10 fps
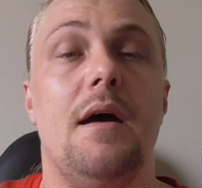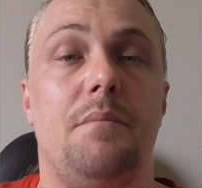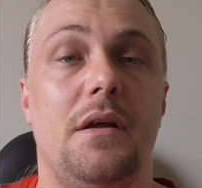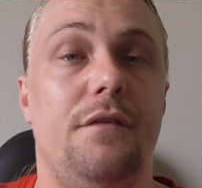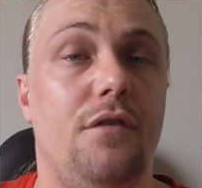
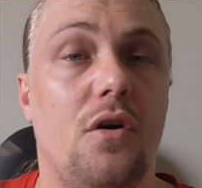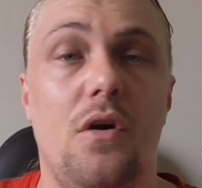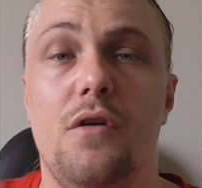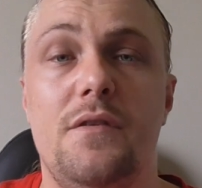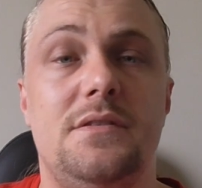But if you're
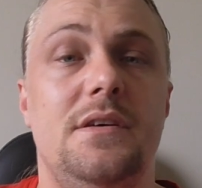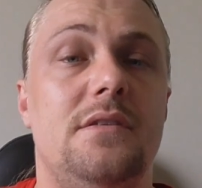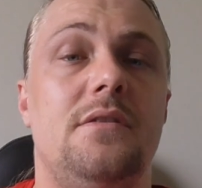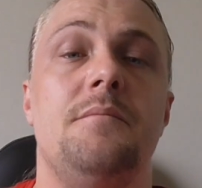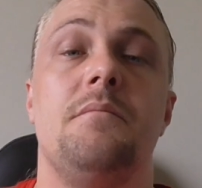going
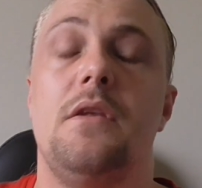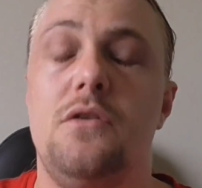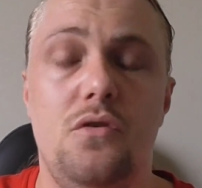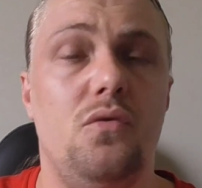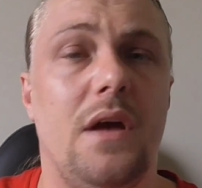overseas,
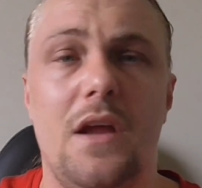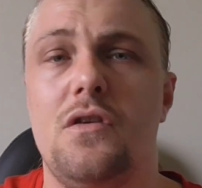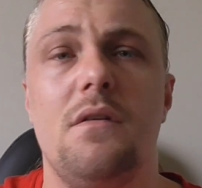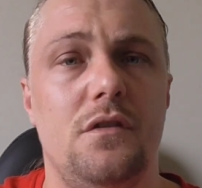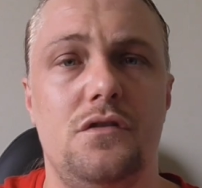do get
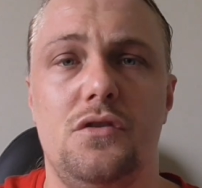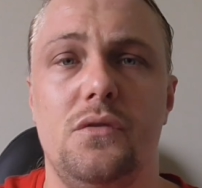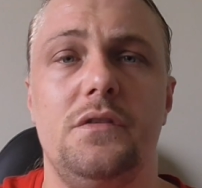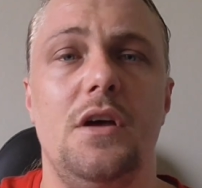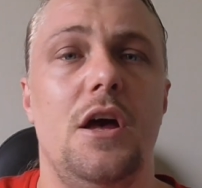travel
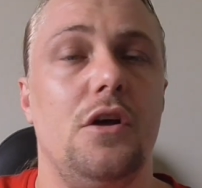insurance,